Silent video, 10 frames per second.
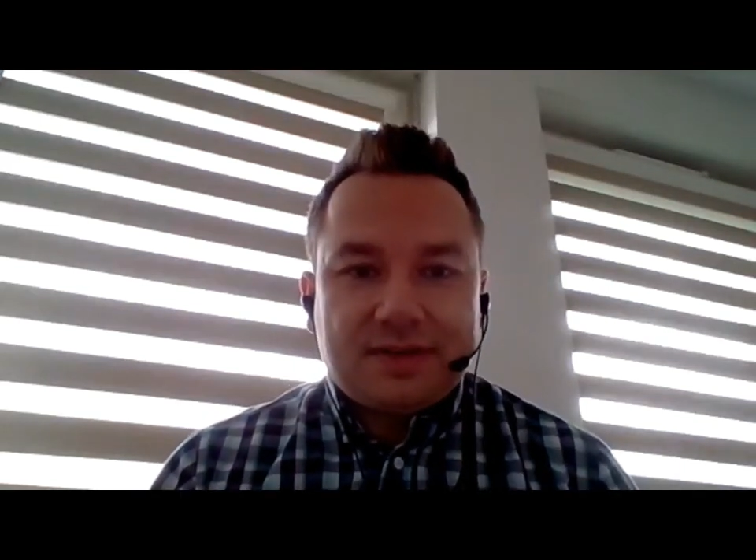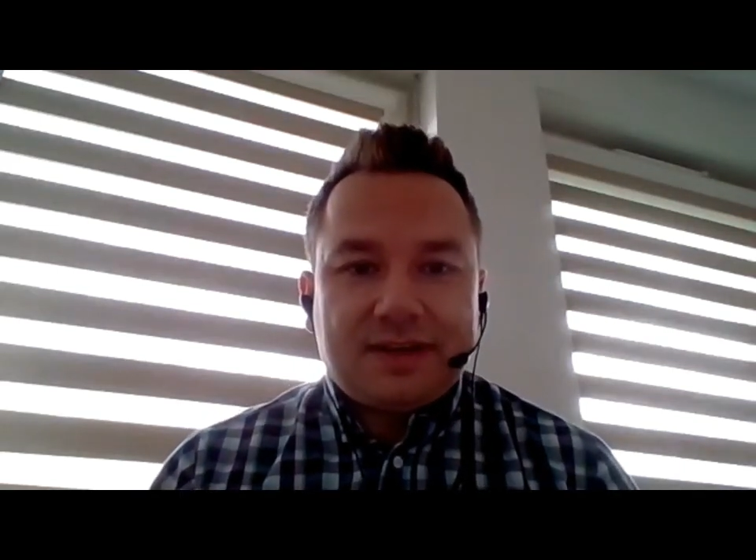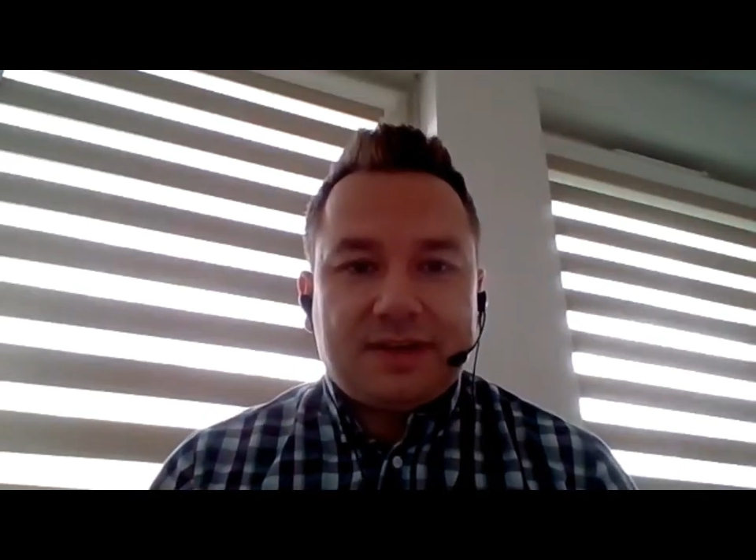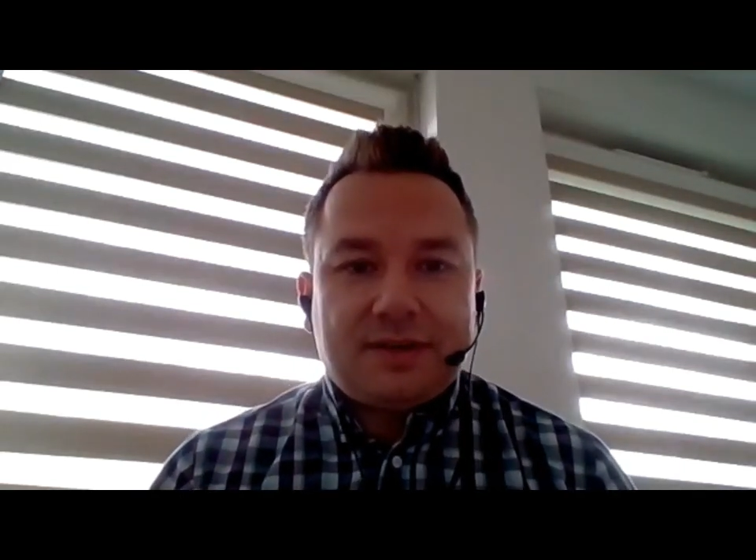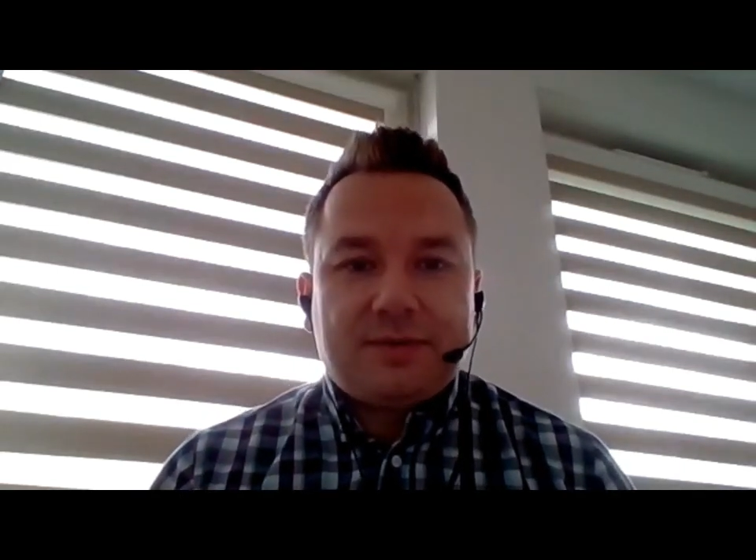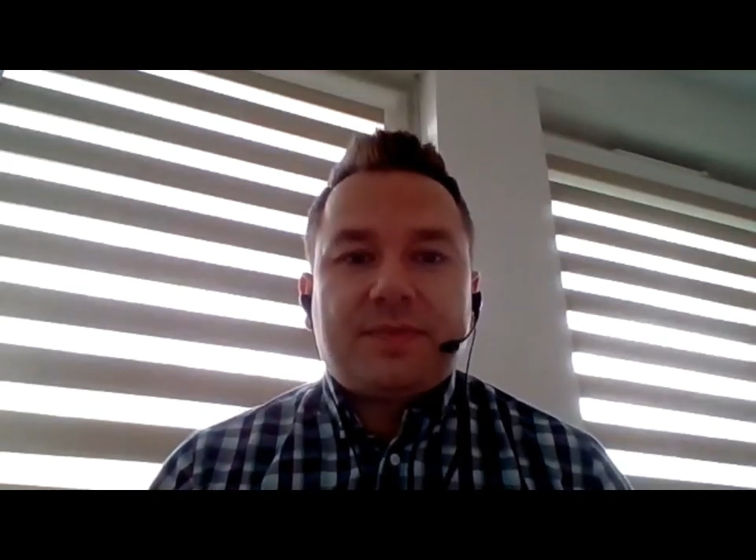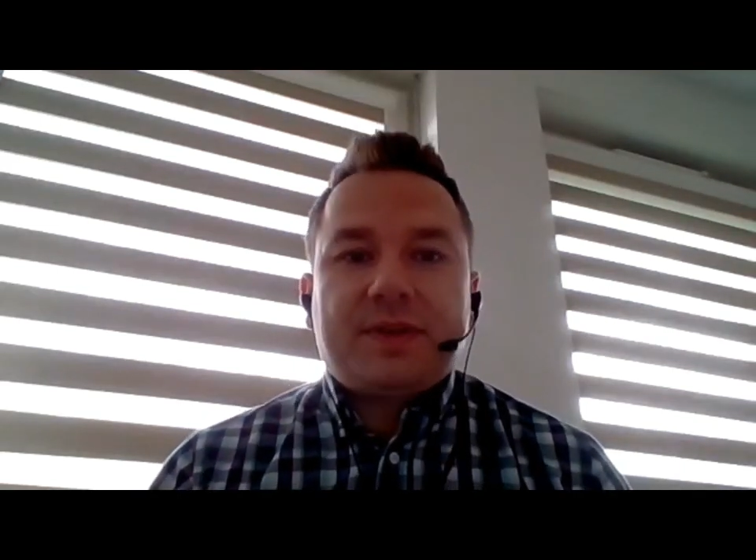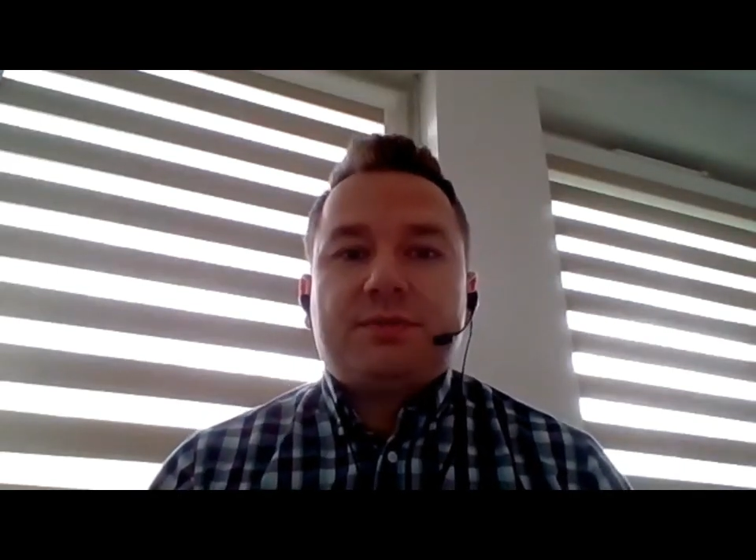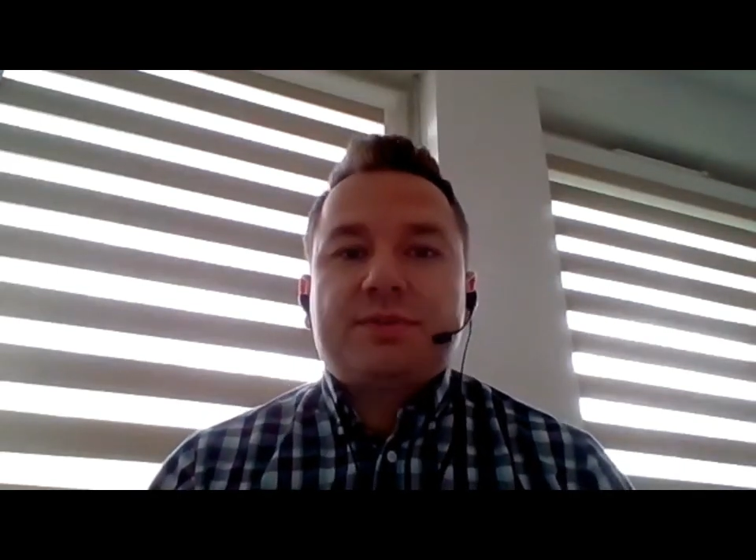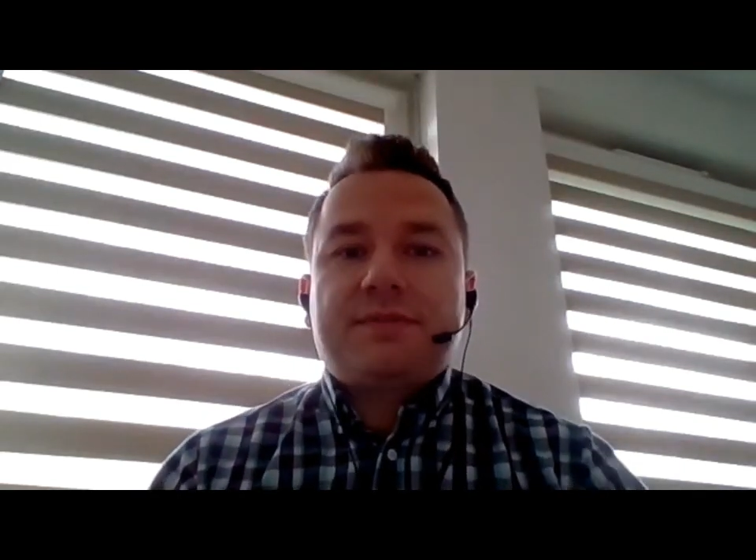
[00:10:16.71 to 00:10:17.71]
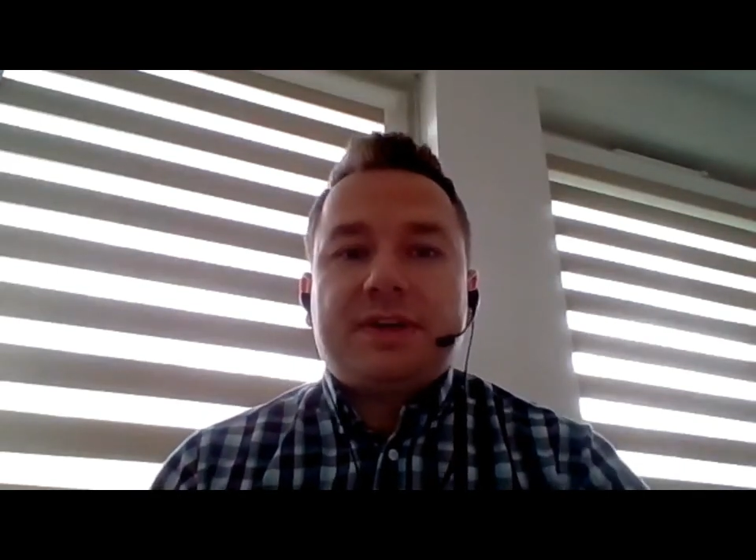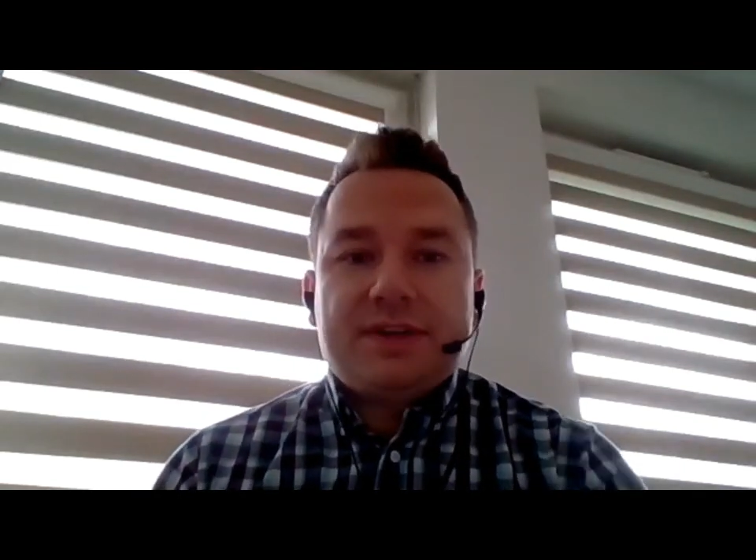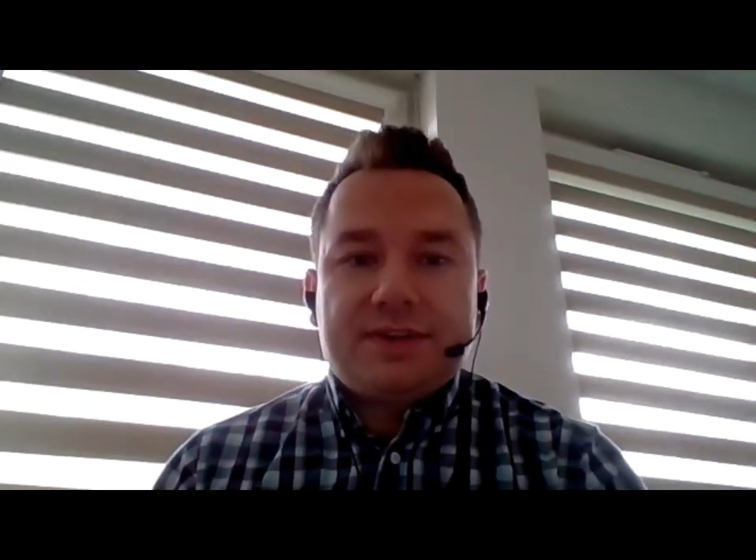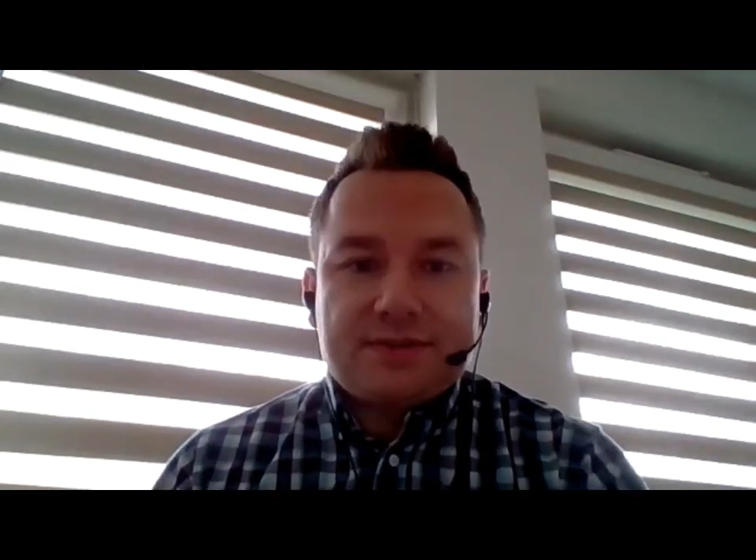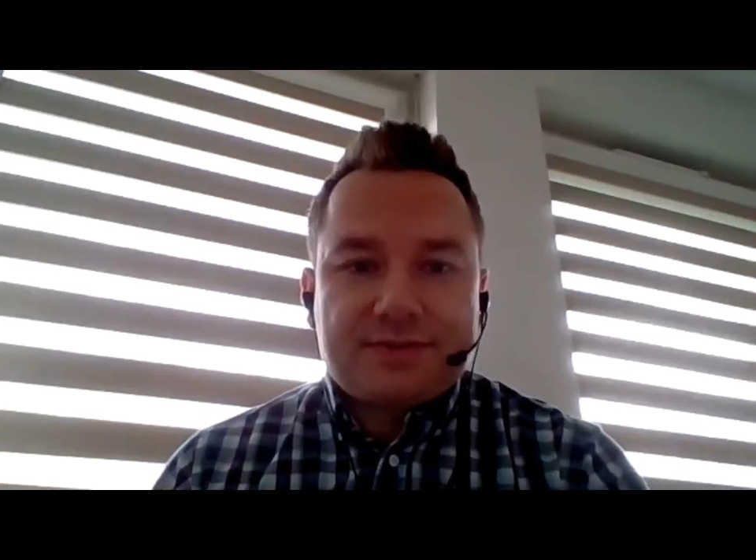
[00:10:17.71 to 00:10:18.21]
Um, it was a
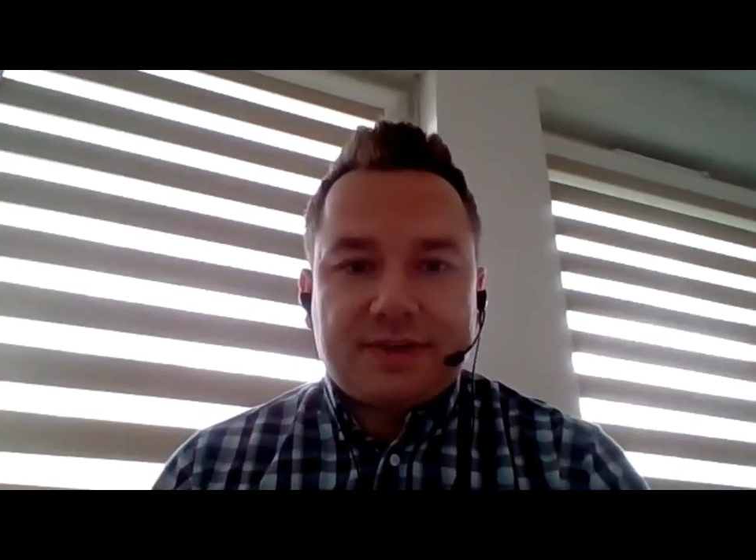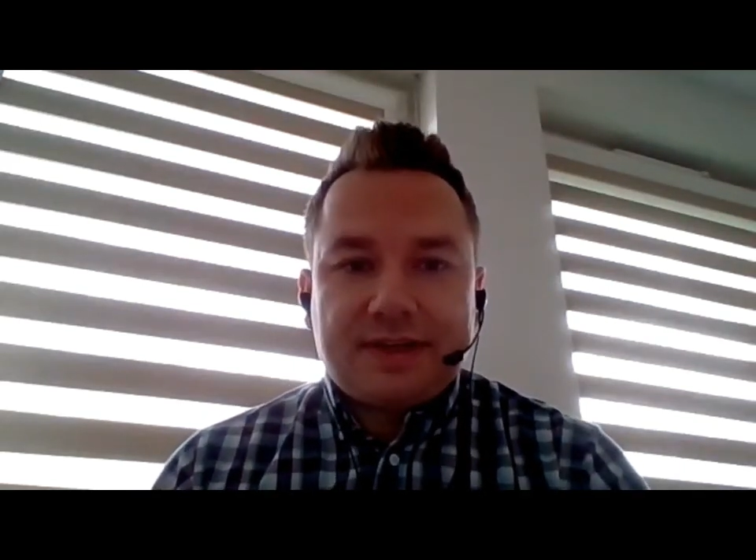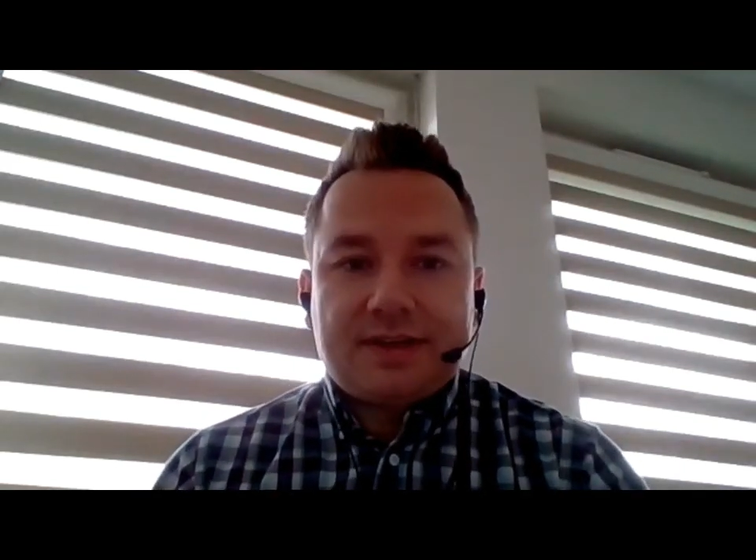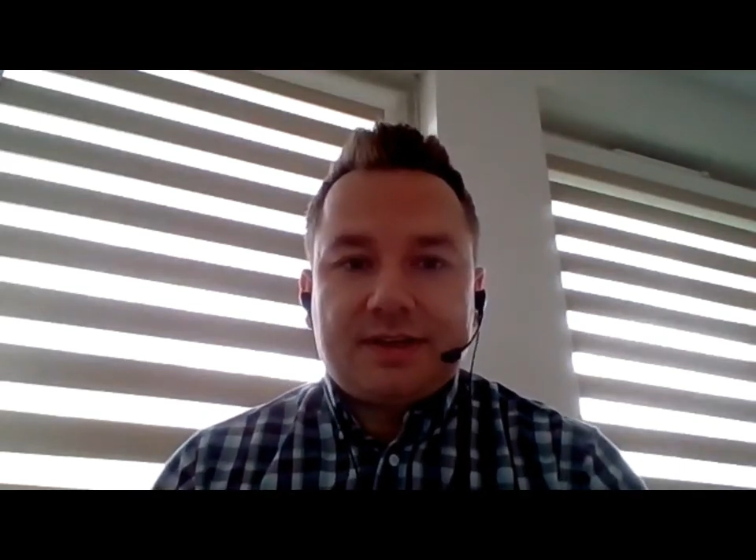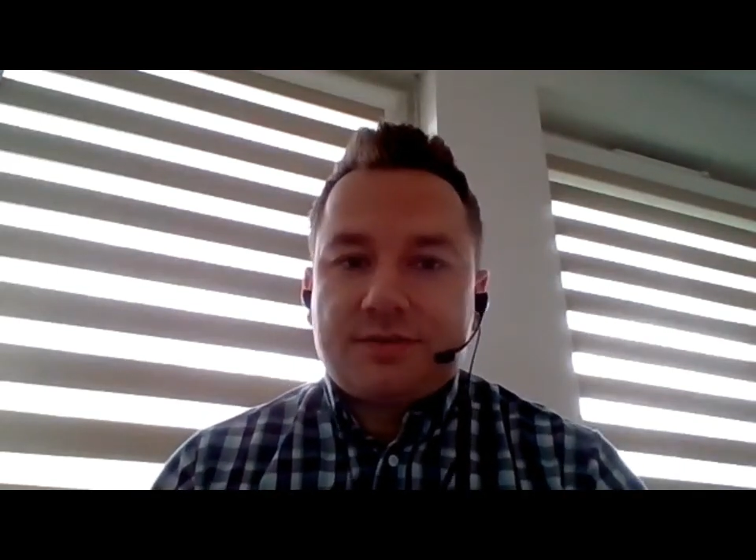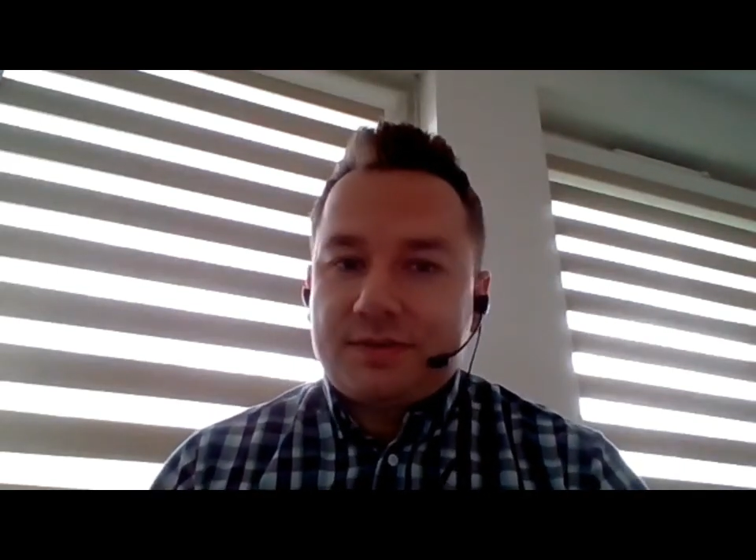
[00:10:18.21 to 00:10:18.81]
very interesting uh,